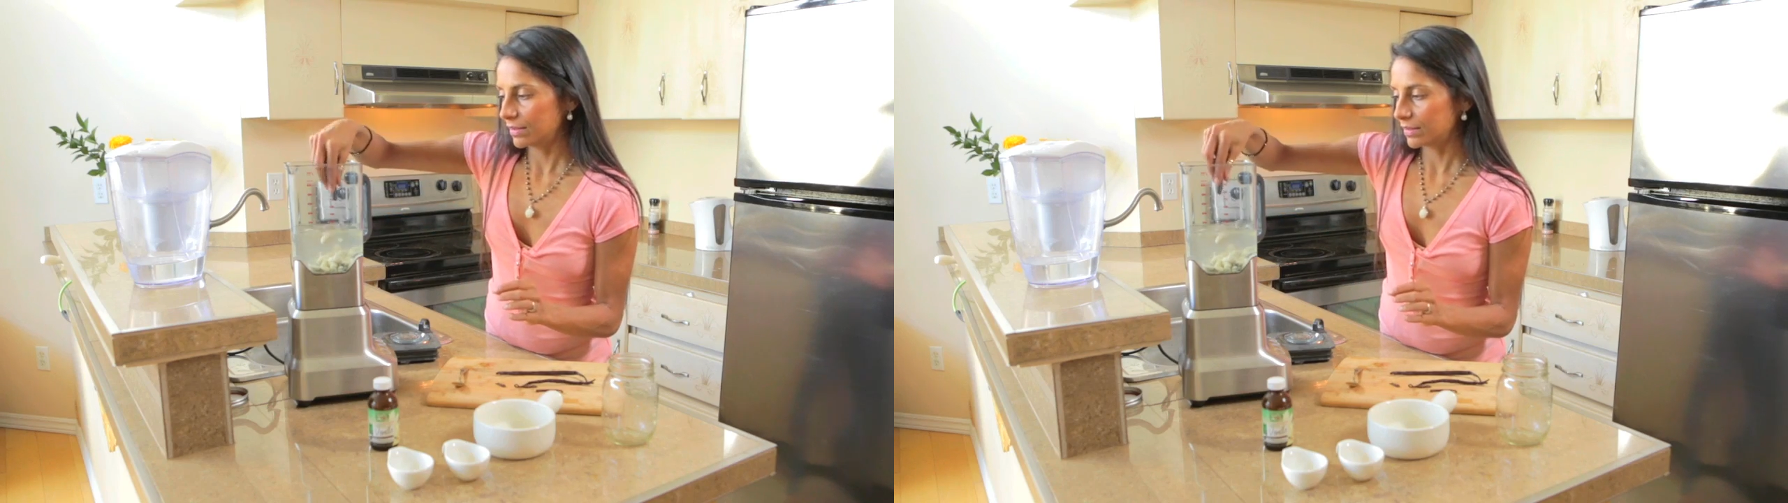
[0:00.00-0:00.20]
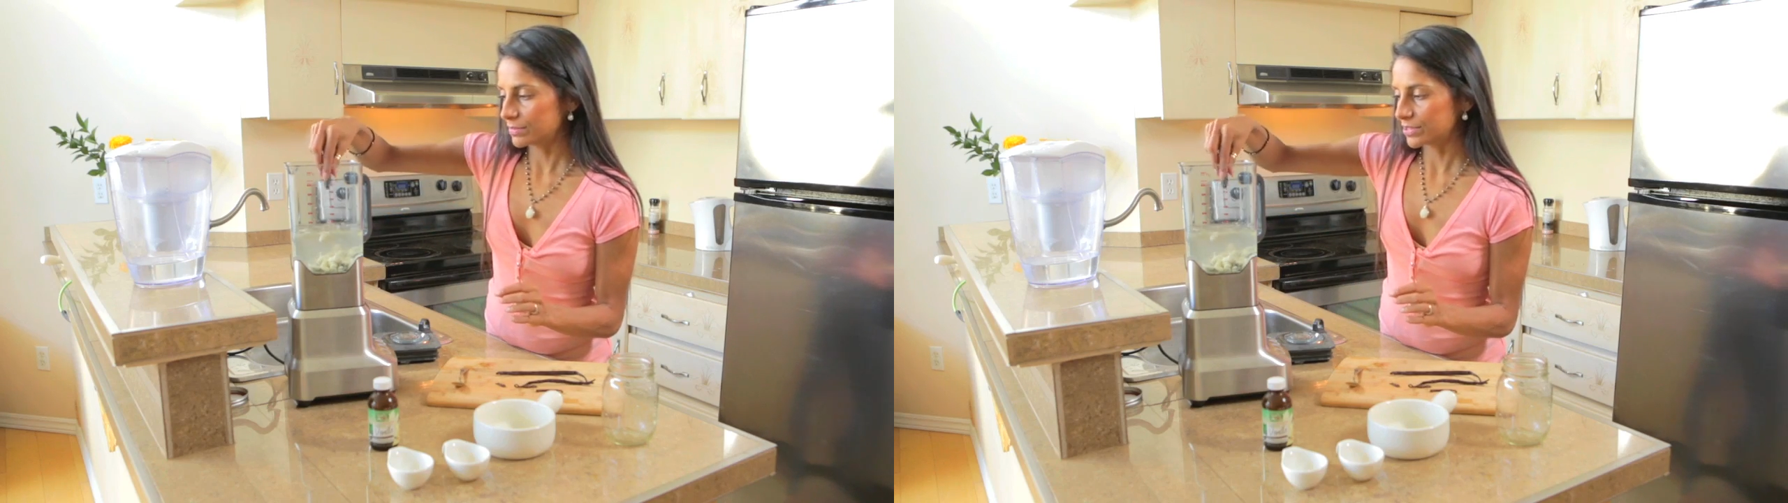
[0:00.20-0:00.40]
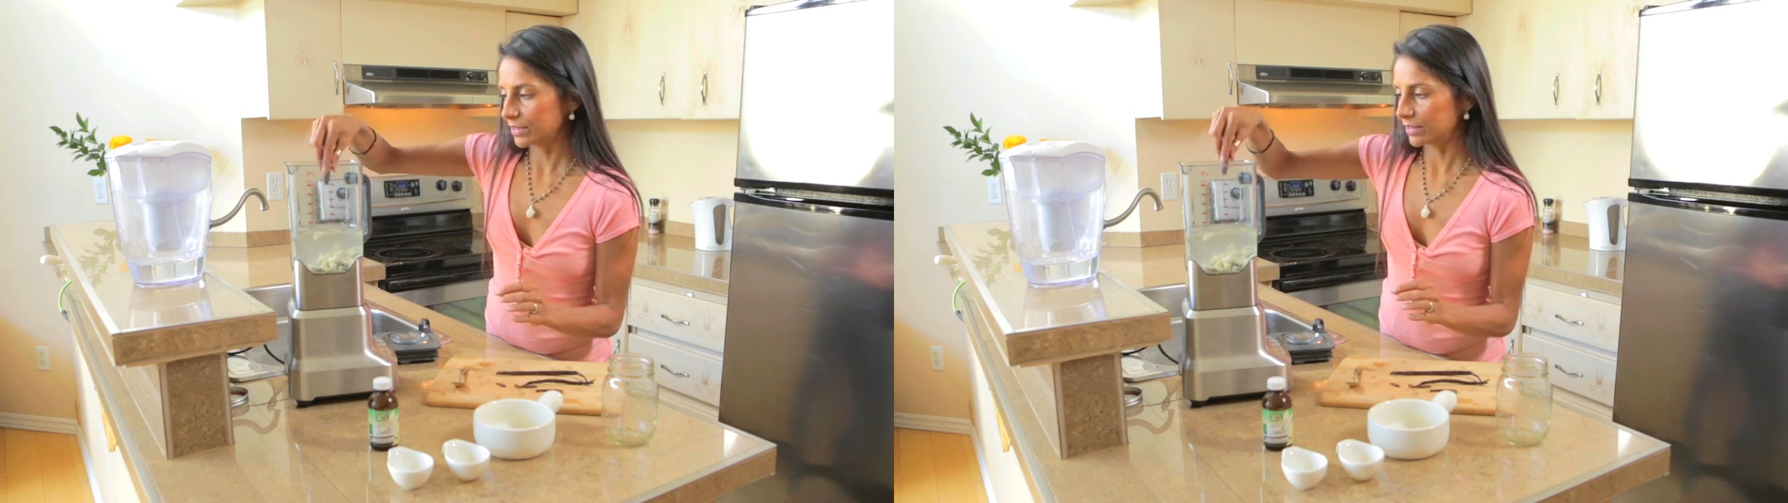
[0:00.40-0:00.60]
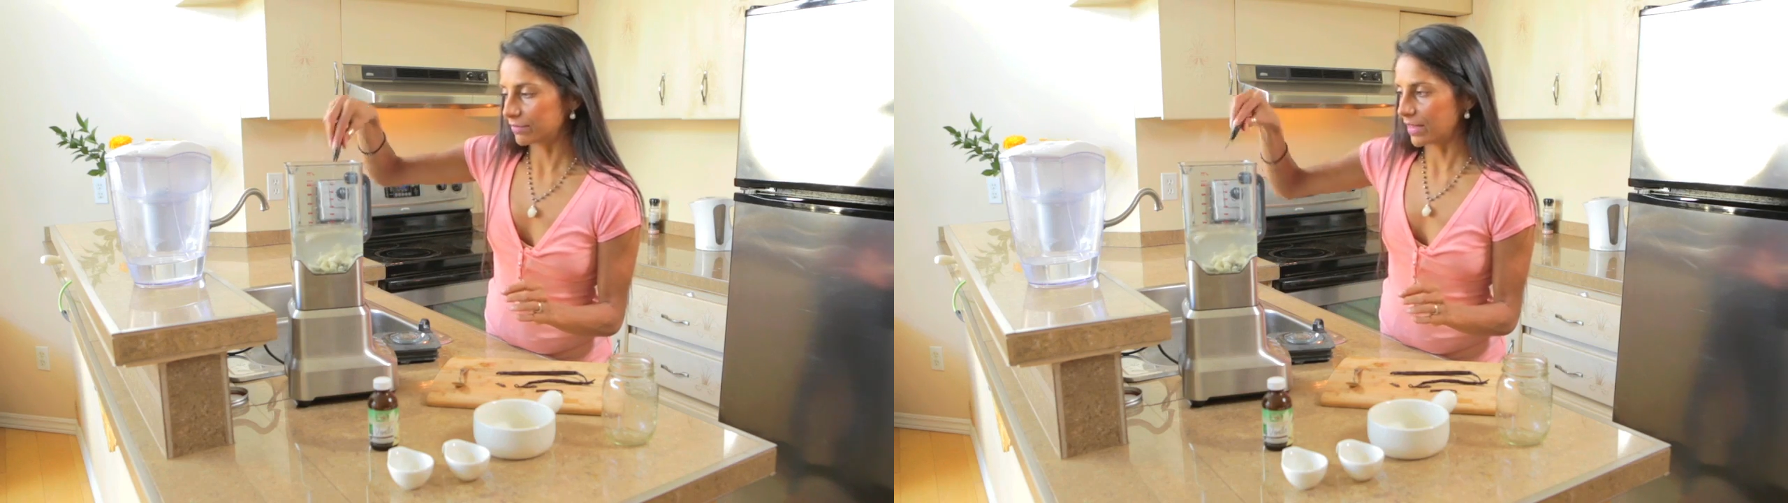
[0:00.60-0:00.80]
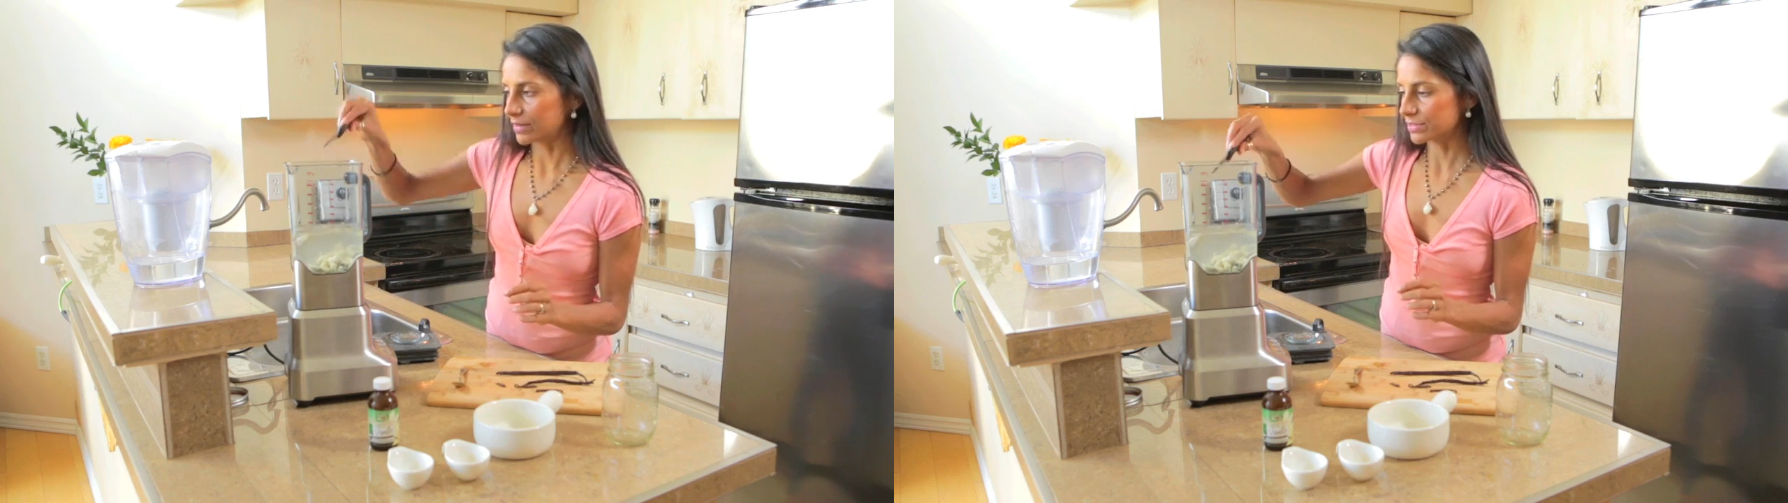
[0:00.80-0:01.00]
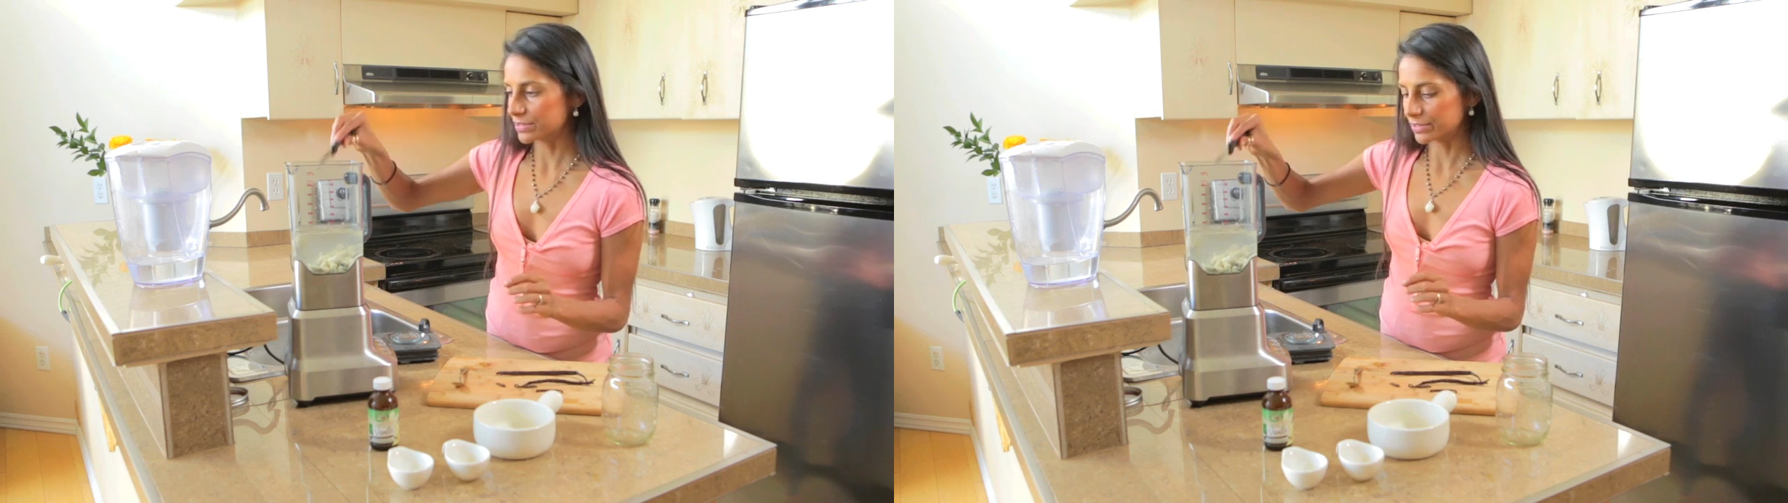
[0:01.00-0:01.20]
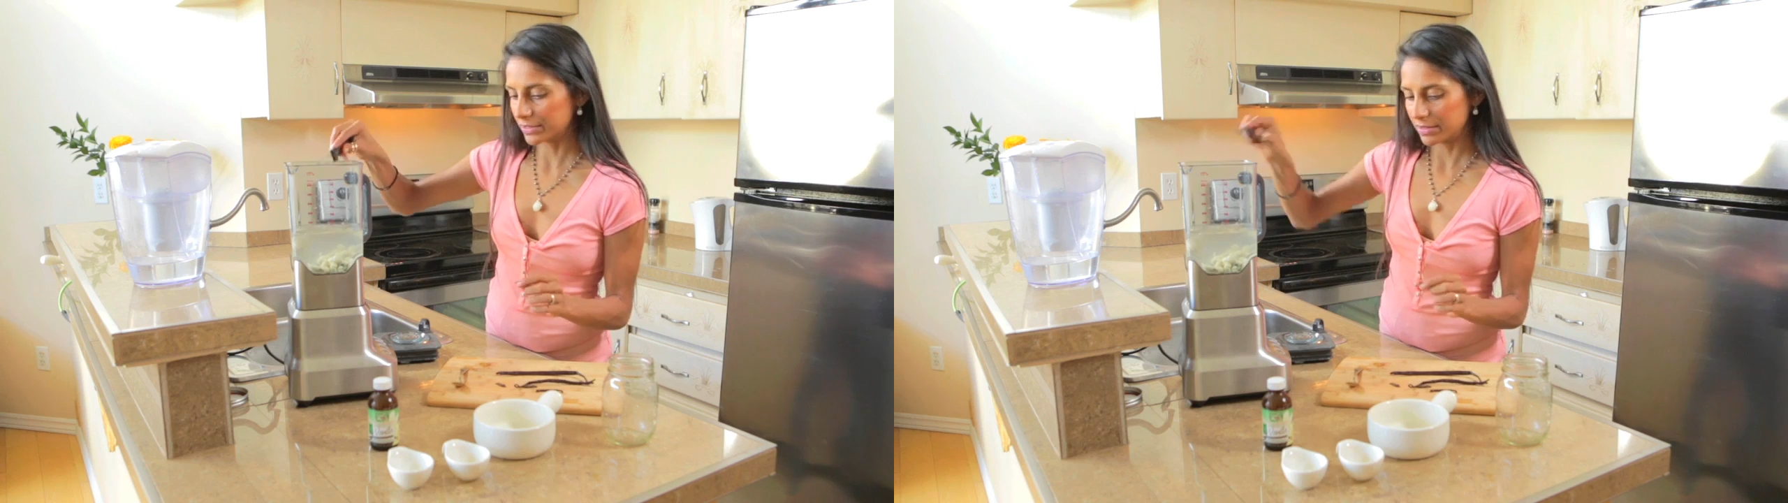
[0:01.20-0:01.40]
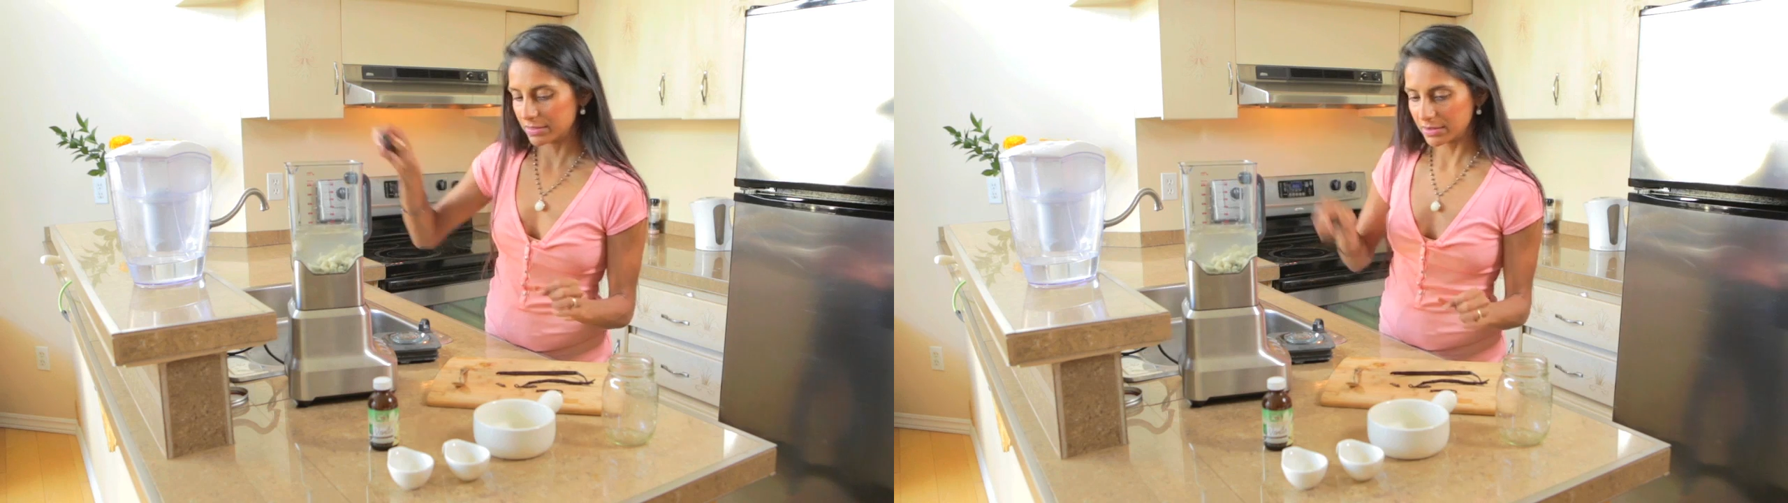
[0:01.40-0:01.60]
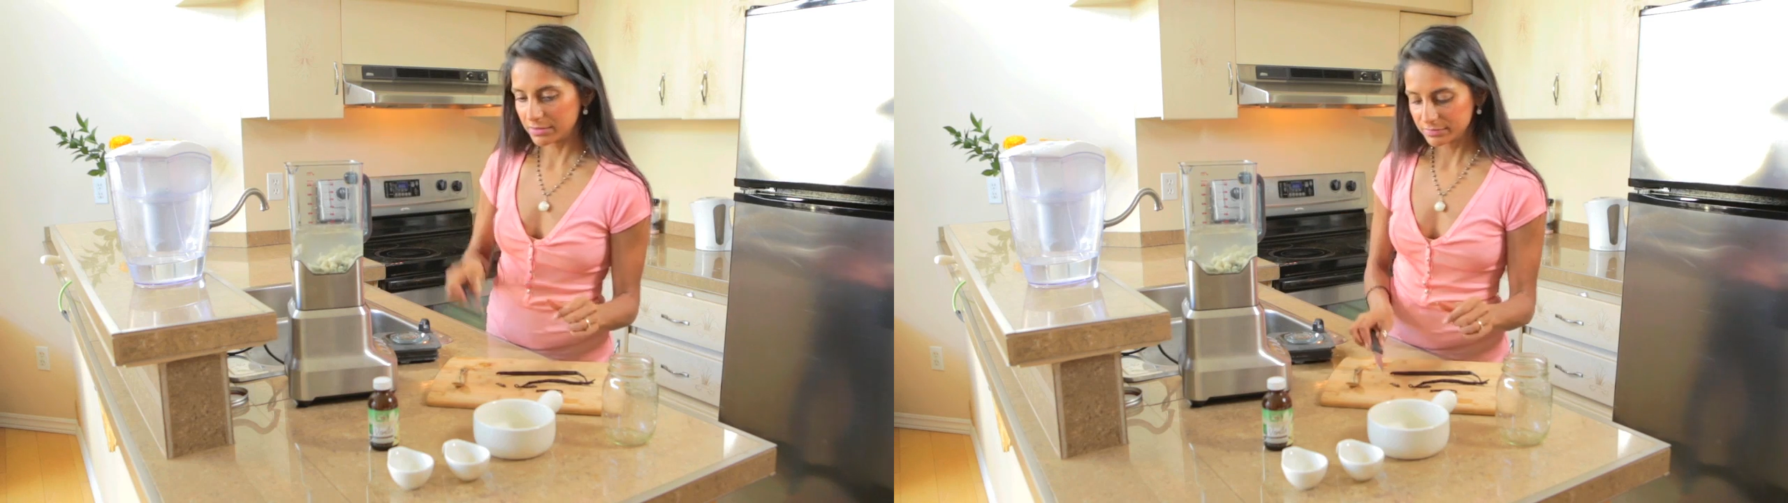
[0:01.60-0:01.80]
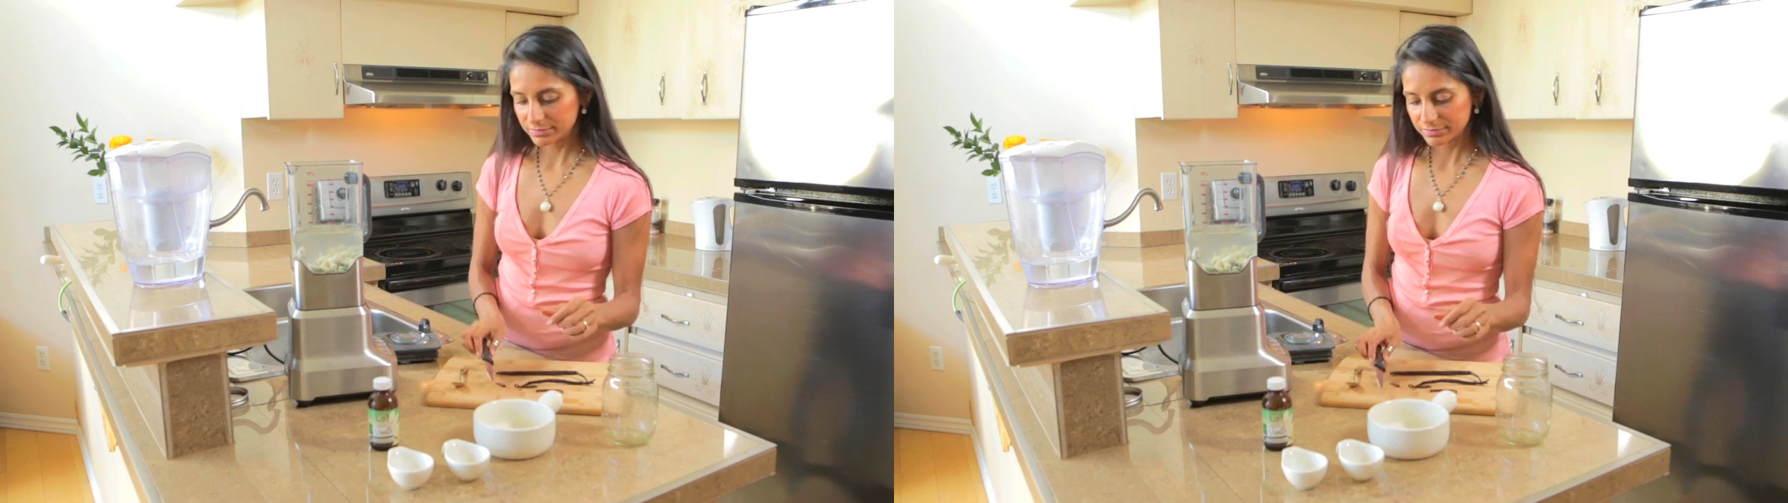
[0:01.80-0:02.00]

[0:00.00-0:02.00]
And I'm just going to give that a stir in there.